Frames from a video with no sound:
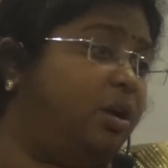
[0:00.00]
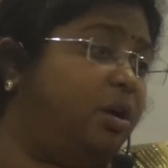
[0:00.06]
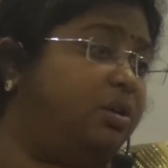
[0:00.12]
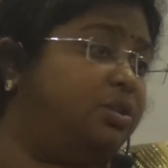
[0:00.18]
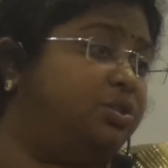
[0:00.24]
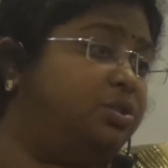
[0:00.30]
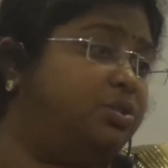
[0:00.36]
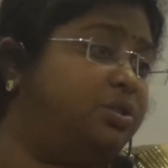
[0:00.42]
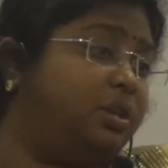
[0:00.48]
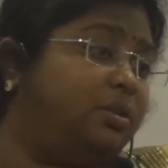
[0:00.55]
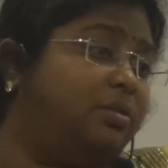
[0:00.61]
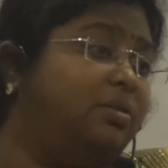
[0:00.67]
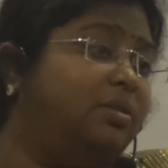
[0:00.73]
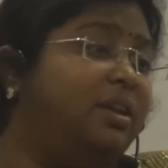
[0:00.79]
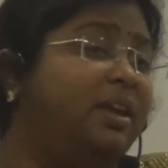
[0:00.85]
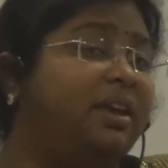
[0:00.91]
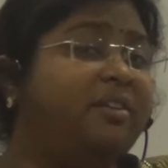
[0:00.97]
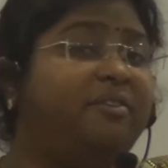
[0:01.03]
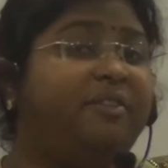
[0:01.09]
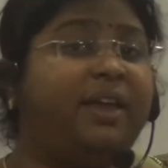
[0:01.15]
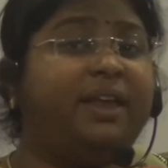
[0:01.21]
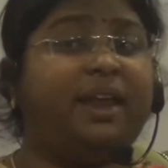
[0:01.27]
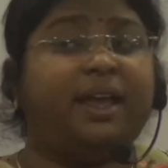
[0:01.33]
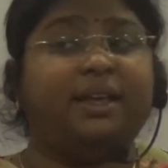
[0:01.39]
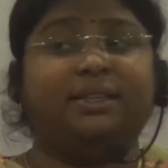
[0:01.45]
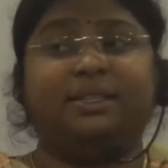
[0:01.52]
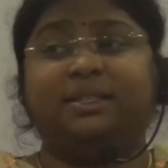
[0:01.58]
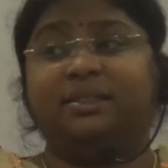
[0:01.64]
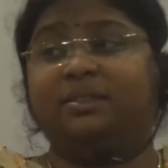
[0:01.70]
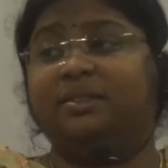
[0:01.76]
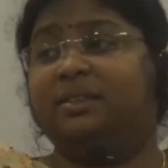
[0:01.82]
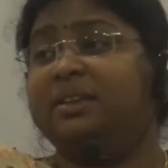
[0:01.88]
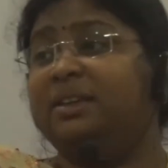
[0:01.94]
constitution. Whereas
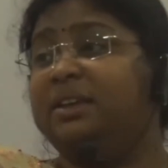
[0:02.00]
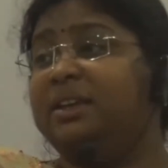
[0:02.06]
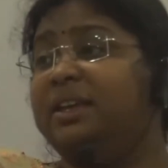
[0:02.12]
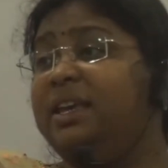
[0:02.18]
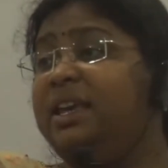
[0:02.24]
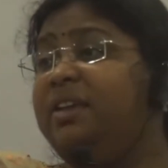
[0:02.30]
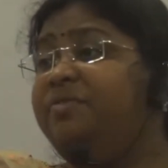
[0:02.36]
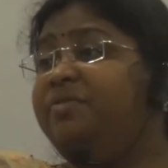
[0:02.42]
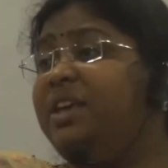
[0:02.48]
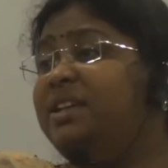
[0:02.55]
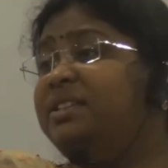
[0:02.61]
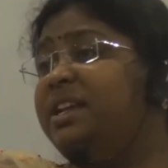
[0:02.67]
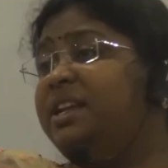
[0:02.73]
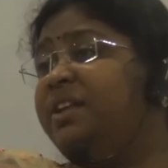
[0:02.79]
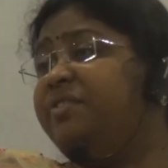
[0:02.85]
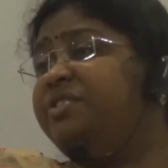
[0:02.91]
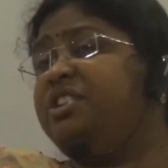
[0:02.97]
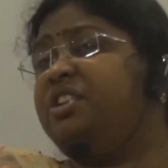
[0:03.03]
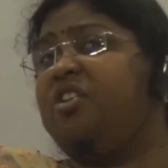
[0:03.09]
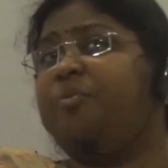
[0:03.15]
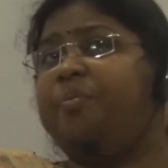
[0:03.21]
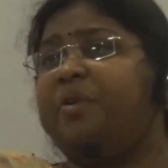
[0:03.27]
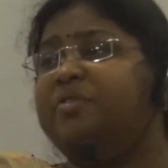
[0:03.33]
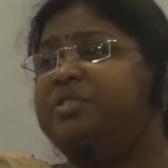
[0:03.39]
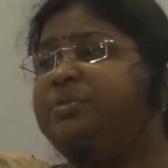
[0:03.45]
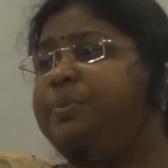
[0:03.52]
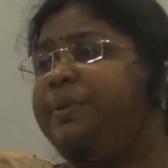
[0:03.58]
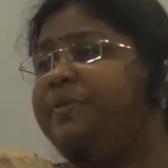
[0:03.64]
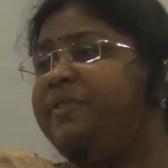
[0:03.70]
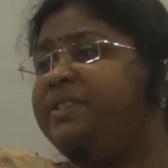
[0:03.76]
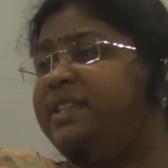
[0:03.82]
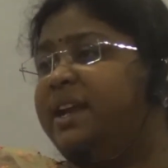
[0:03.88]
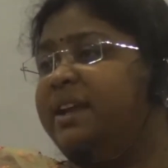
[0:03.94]
if there is a division of powers
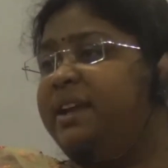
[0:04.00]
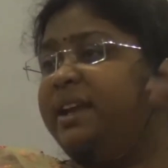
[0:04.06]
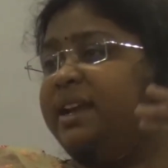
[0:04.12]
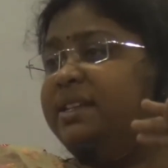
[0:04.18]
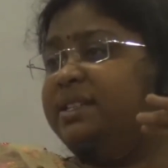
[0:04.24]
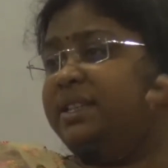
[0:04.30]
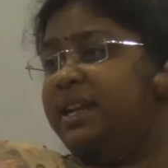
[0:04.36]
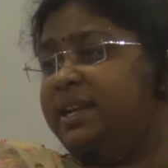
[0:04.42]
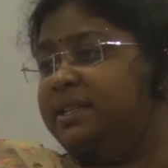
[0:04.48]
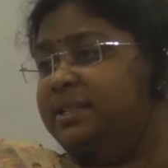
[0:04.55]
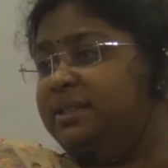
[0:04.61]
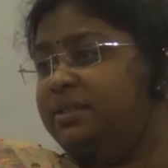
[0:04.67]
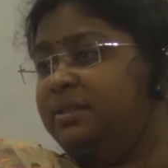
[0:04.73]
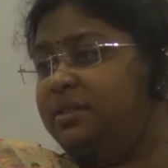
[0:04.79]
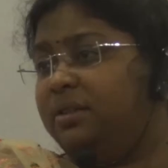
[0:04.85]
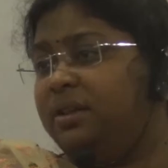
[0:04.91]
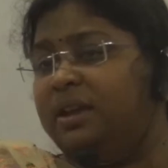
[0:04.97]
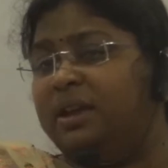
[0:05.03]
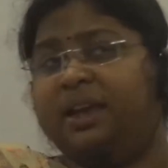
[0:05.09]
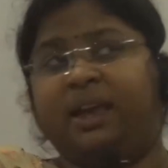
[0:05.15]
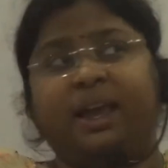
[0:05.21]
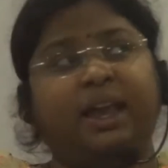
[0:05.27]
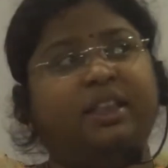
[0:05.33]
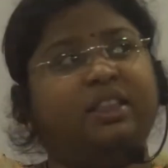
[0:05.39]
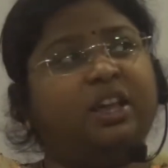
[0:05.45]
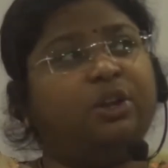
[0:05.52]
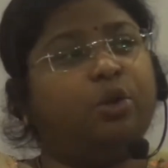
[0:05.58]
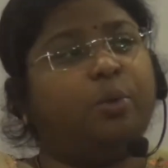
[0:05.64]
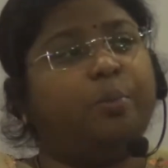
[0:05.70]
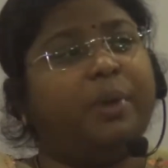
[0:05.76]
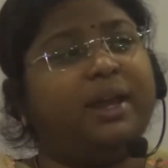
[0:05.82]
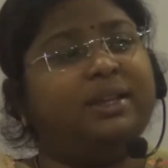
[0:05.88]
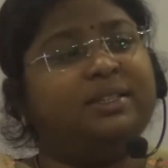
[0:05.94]
between center and states, in the
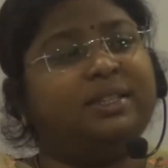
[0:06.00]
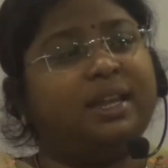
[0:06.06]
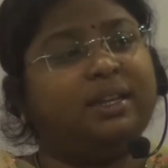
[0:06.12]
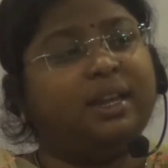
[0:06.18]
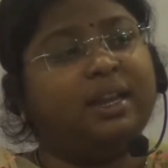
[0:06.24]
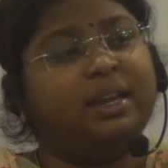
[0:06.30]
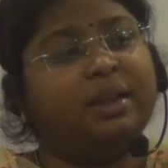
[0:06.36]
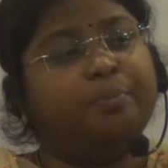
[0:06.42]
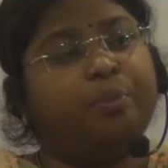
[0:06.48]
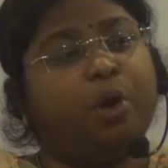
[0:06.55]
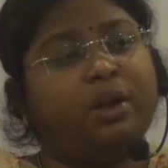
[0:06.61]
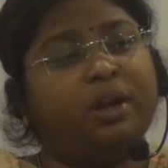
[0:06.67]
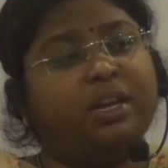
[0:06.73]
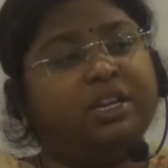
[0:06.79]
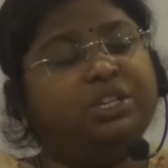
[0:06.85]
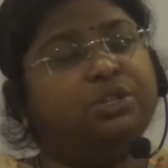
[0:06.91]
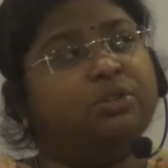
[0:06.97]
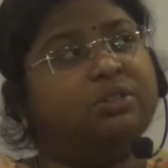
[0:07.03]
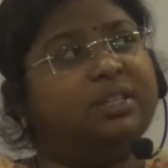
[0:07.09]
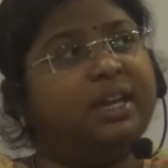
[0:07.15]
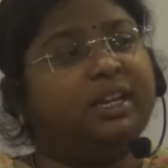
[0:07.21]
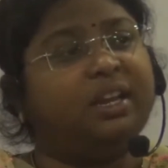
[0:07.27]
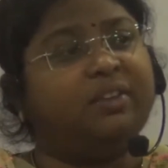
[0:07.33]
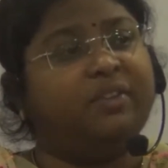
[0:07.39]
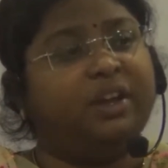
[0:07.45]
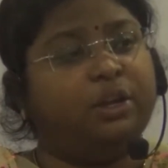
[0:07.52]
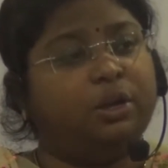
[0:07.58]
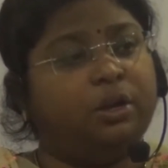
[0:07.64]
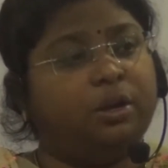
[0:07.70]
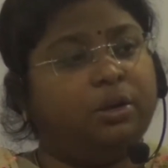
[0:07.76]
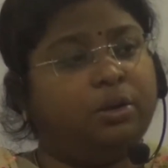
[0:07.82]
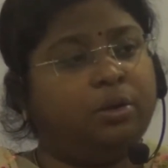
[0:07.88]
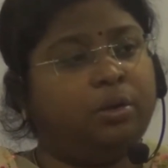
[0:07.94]
domain certain important issues, center will
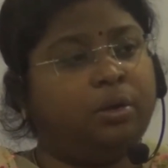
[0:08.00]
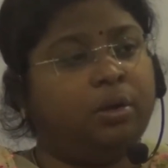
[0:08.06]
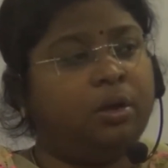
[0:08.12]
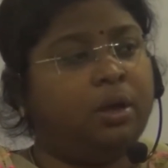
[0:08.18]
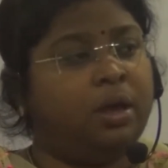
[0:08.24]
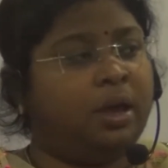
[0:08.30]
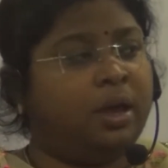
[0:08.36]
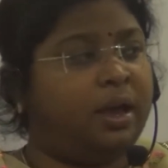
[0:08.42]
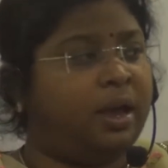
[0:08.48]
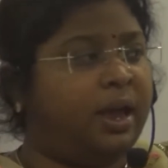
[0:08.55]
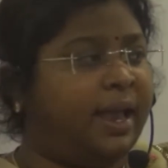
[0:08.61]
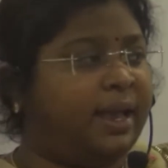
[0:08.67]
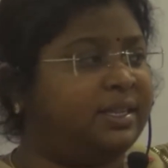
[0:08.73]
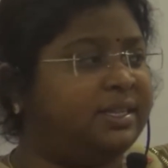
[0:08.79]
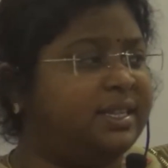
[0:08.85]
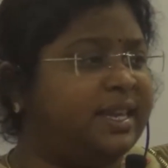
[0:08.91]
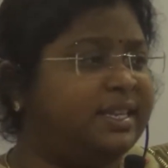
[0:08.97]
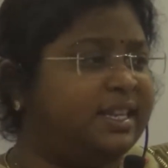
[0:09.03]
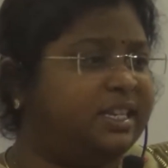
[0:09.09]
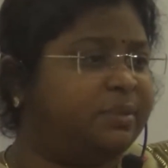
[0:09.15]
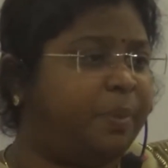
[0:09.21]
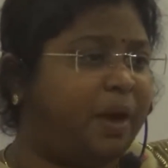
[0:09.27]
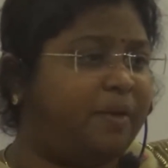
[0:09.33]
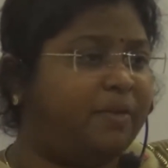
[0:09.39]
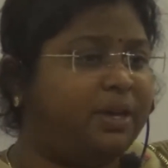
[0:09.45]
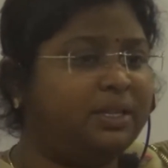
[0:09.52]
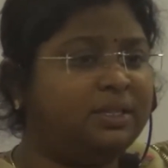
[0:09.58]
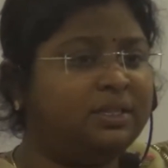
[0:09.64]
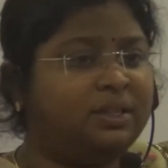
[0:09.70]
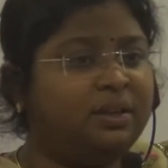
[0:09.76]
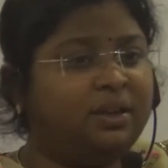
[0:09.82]
exercise its powers.